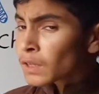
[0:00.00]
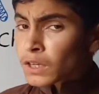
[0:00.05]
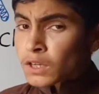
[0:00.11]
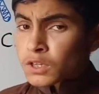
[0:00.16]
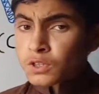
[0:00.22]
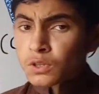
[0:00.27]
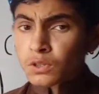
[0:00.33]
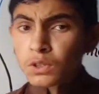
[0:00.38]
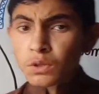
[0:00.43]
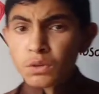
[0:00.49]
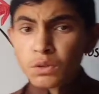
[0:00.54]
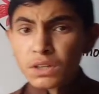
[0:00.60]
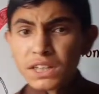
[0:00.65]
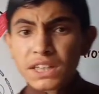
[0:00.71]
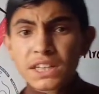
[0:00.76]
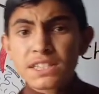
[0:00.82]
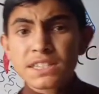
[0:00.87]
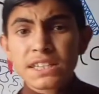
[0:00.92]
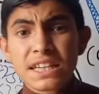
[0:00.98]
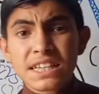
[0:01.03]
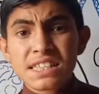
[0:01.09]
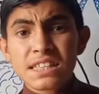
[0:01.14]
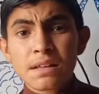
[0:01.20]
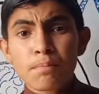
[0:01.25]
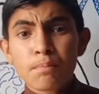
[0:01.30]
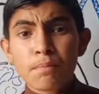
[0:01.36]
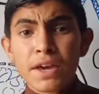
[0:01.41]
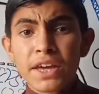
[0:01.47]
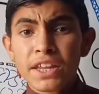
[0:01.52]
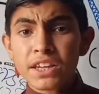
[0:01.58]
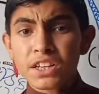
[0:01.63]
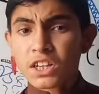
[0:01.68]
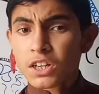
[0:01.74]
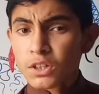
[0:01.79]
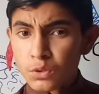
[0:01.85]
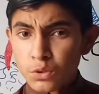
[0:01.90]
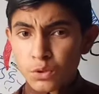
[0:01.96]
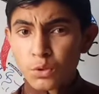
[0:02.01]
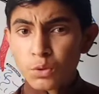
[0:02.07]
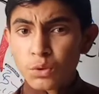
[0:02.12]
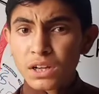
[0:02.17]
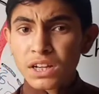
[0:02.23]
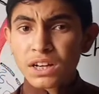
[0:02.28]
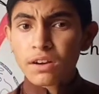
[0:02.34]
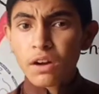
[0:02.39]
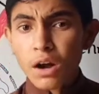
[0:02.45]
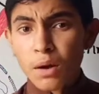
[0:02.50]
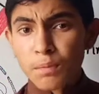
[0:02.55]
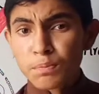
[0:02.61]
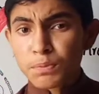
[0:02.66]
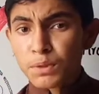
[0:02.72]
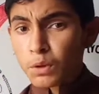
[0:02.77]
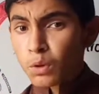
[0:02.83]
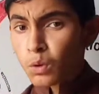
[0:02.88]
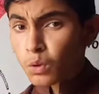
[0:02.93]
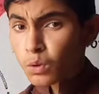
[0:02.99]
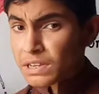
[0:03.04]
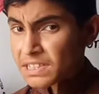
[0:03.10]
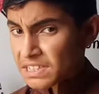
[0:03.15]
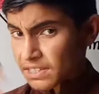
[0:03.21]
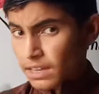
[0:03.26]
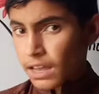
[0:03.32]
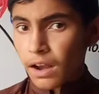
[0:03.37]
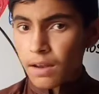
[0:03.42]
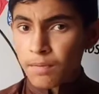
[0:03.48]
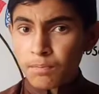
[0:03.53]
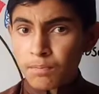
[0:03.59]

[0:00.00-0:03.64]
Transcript: So, nucleus is the main controller of the whole cell,